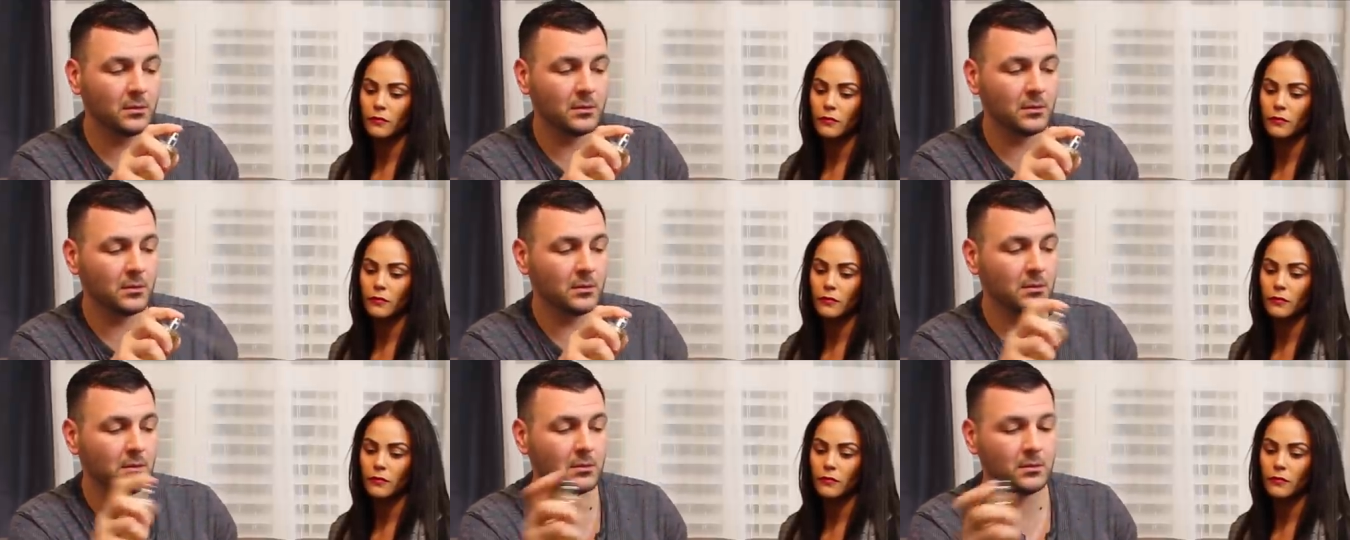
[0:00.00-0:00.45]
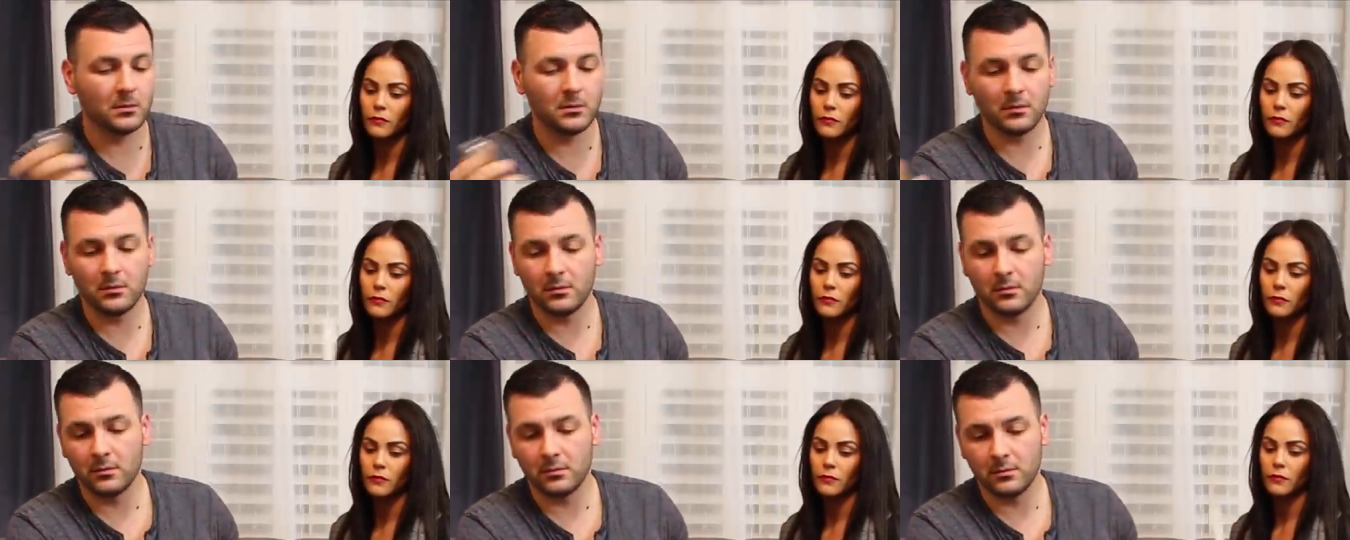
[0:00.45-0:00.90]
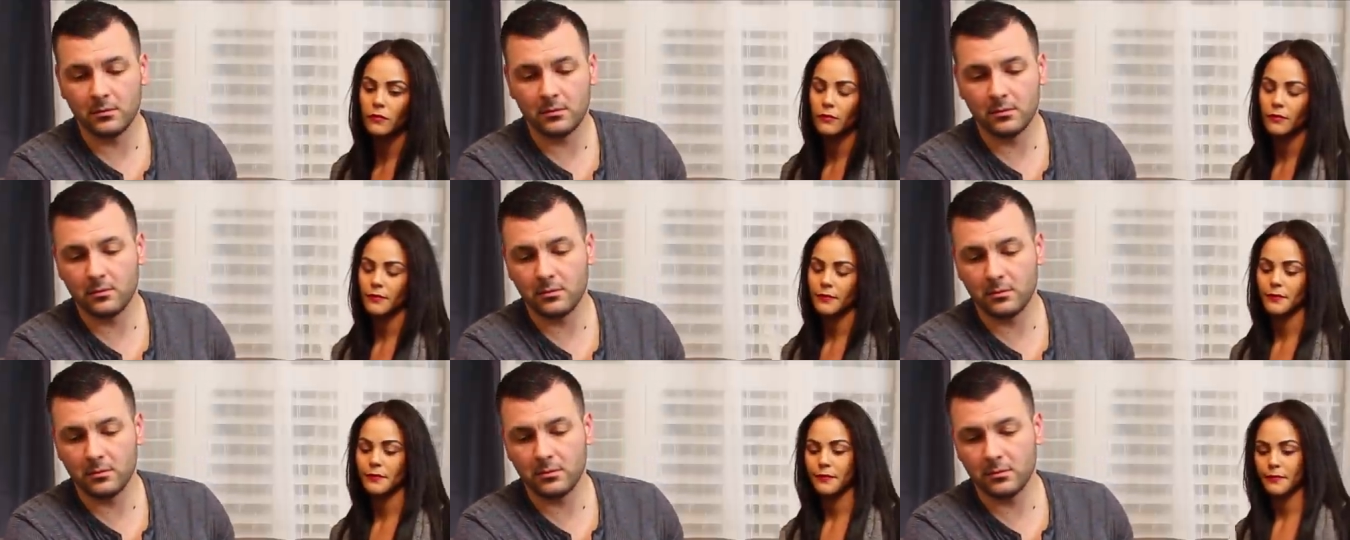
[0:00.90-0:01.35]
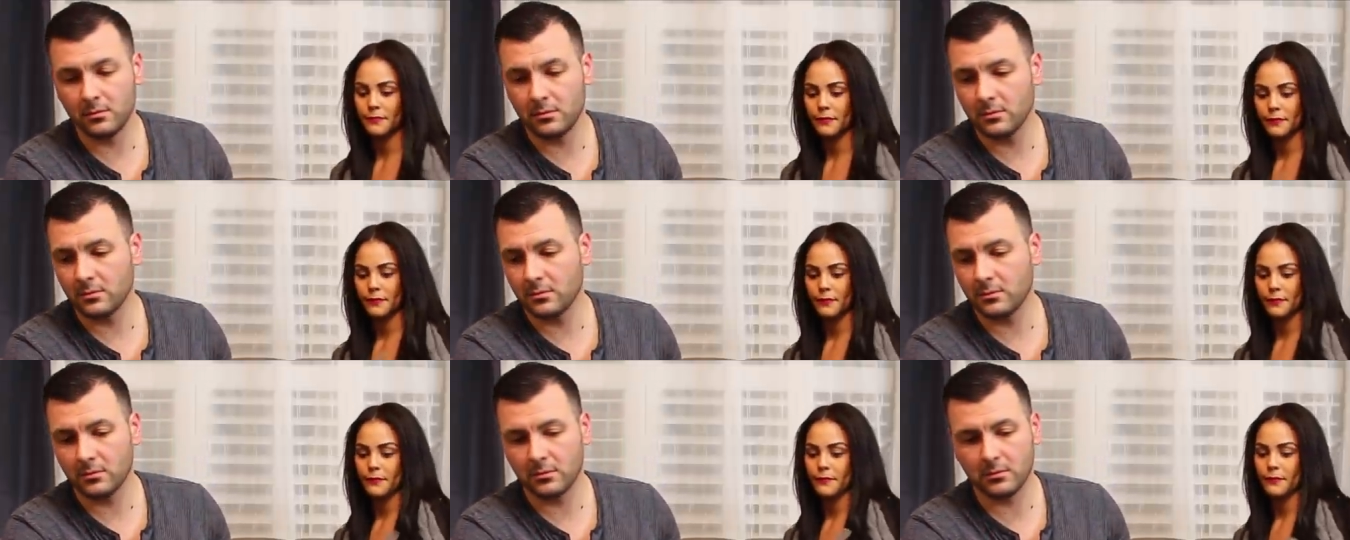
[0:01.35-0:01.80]

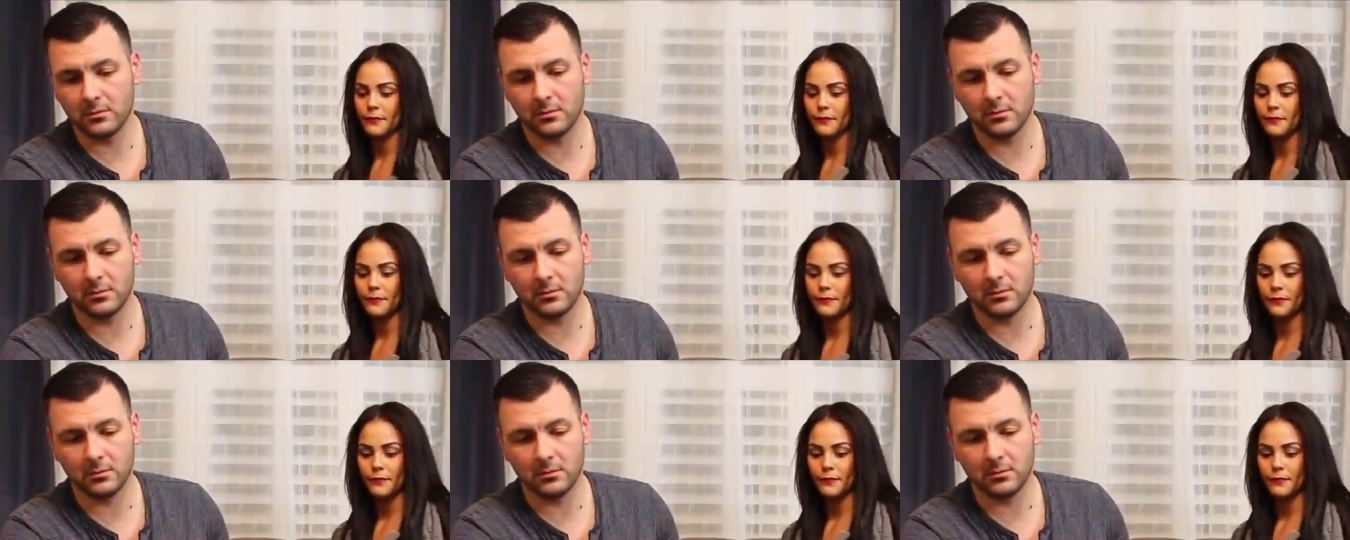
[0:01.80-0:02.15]
No one is speaking in this clip.